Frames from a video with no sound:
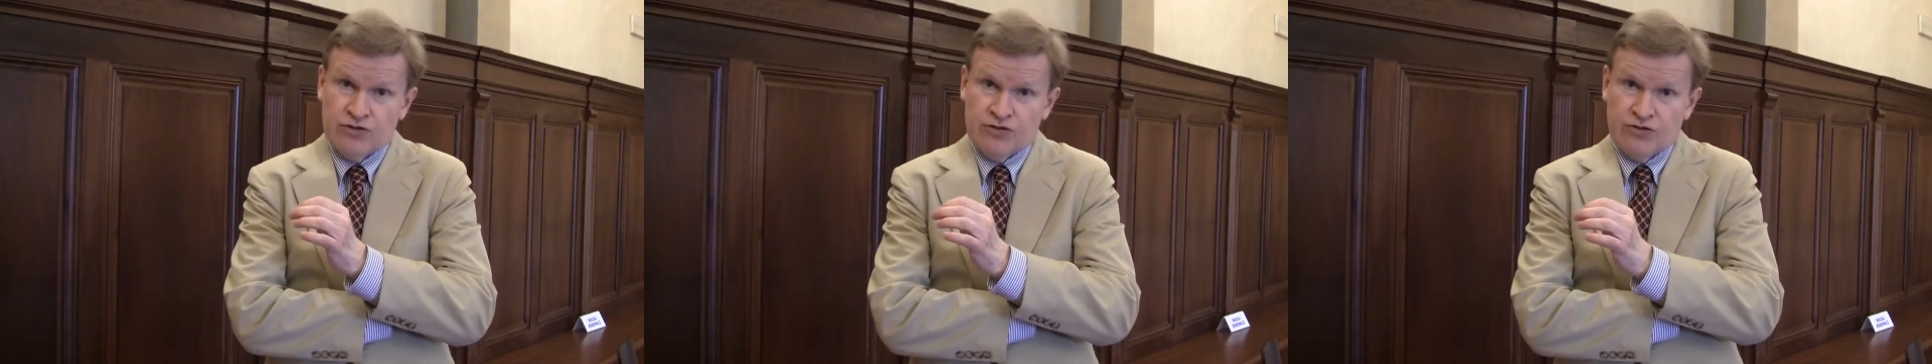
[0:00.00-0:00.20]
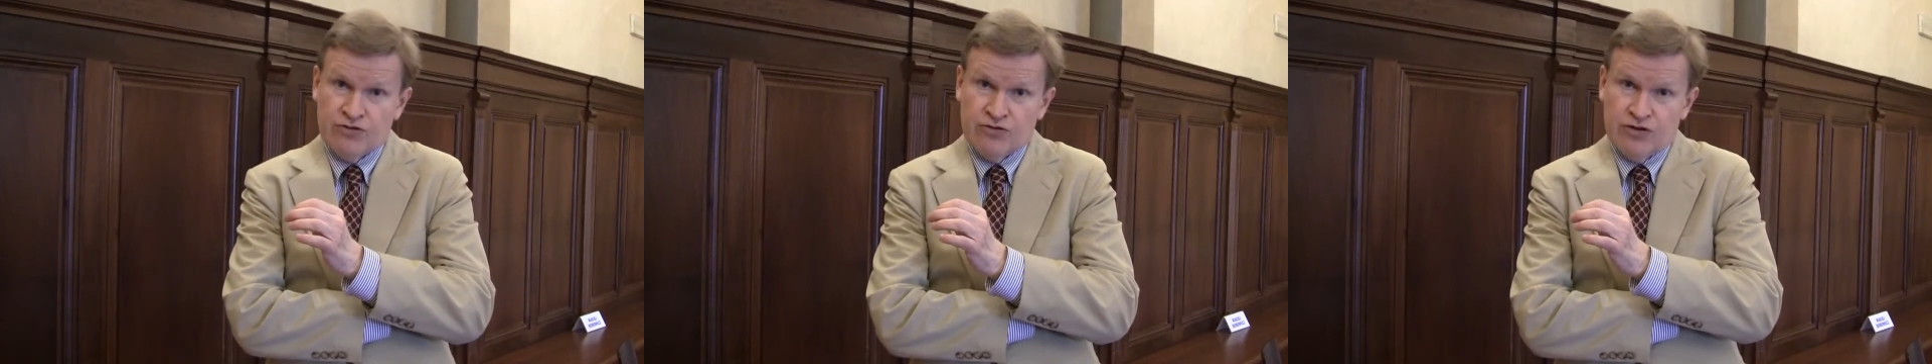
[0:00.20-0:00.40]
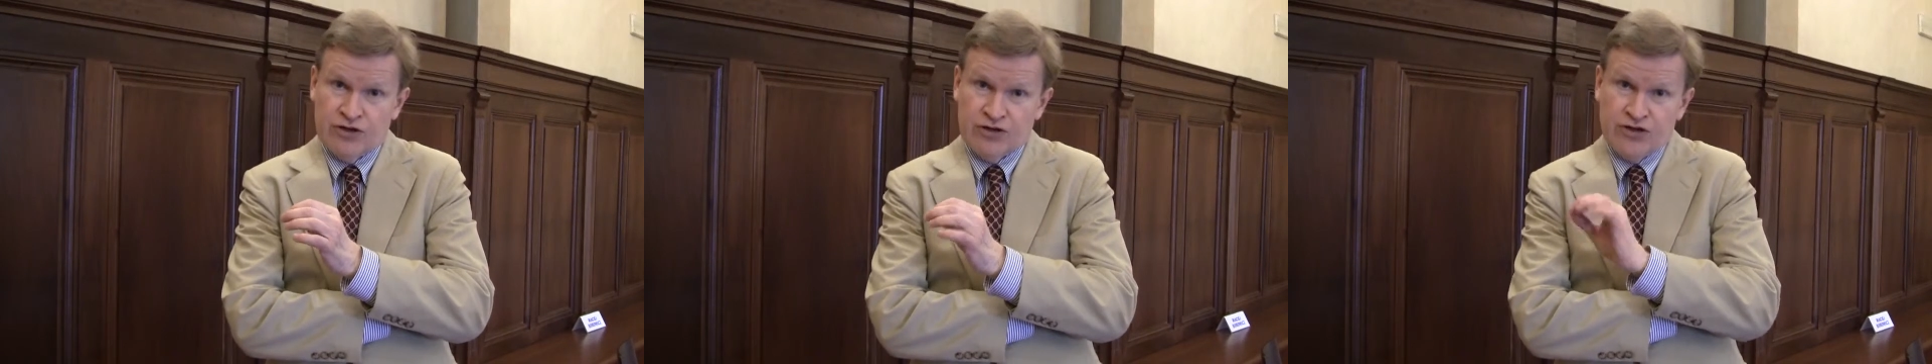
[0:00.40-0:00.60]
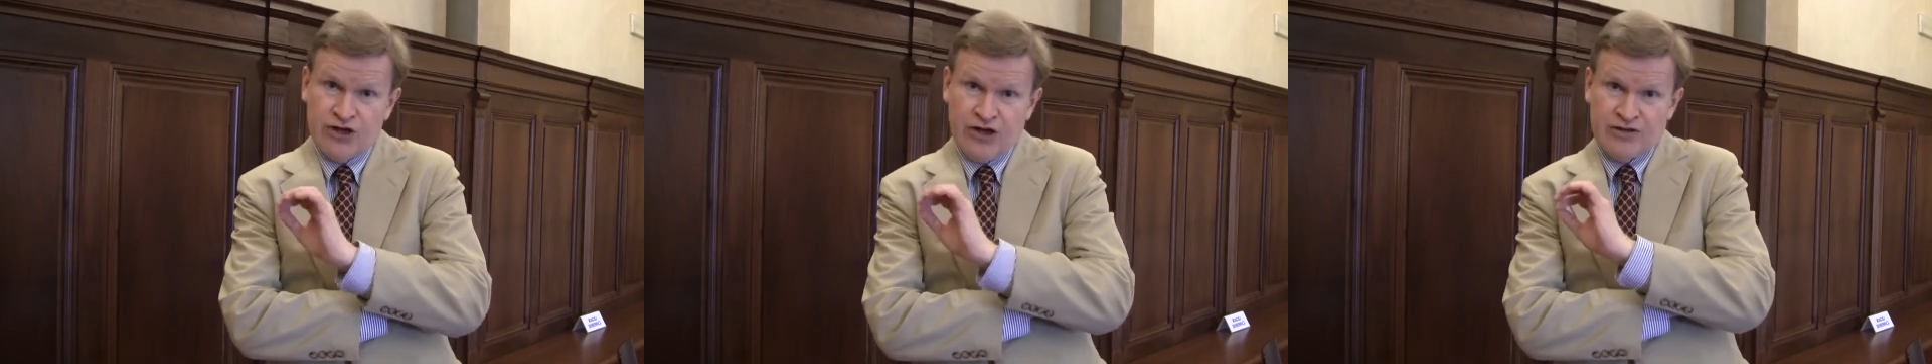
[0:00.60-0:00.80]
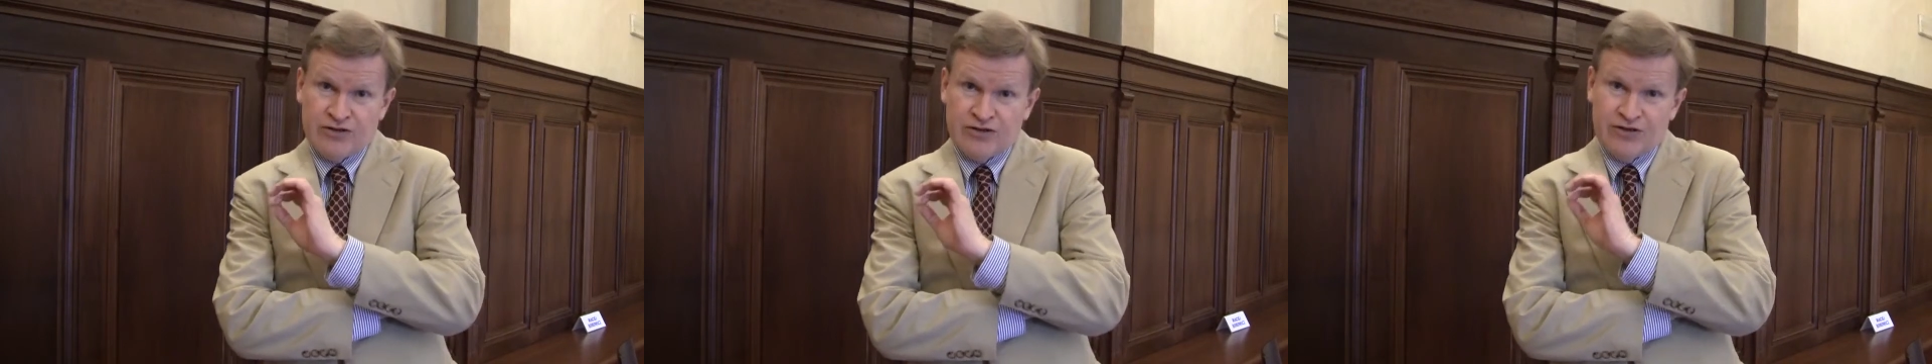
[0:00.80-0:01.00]
to
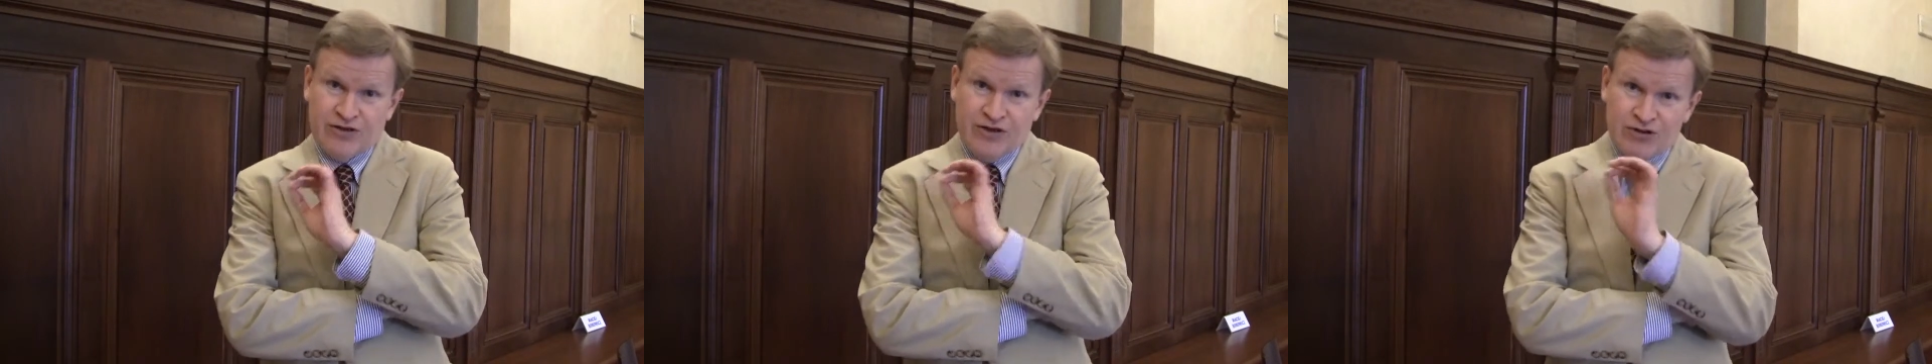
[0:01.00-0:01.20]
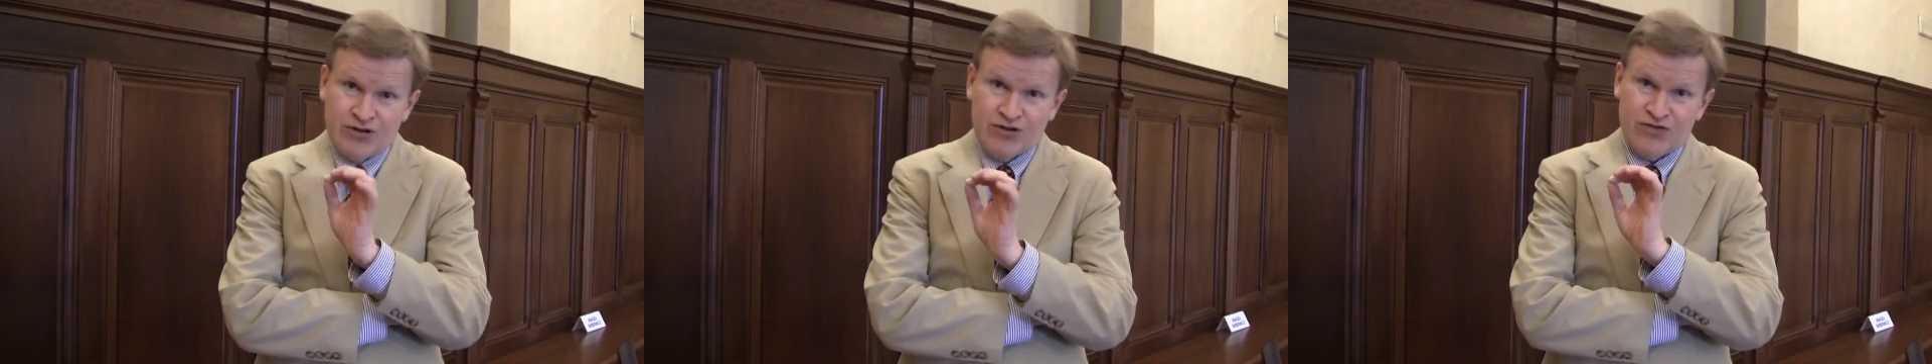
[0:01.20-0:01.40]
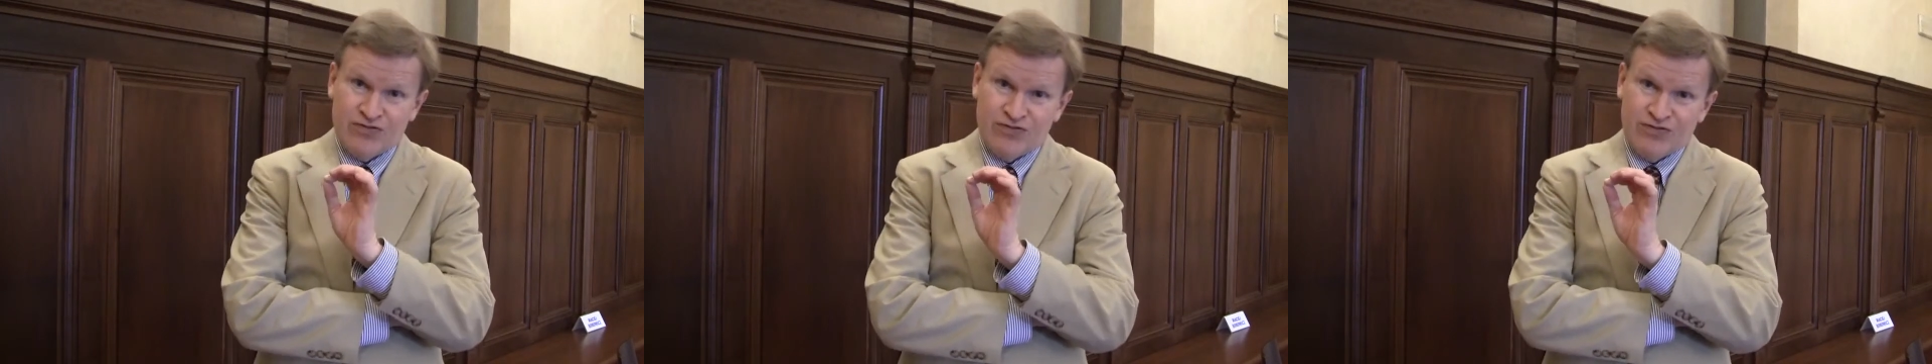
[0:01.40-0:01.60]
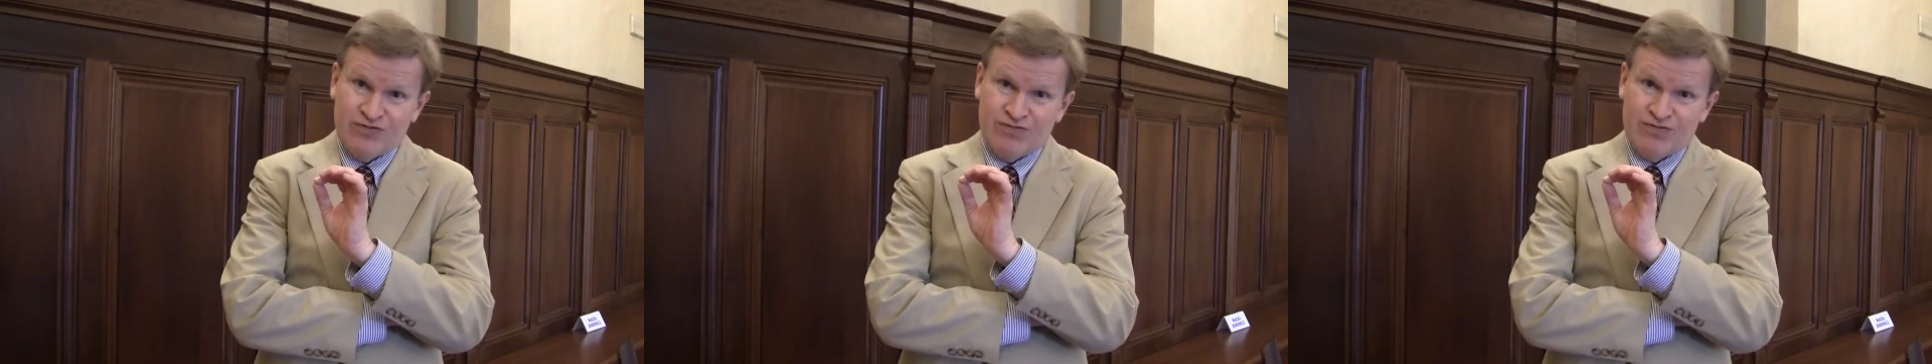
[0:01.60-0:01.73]
inject a note of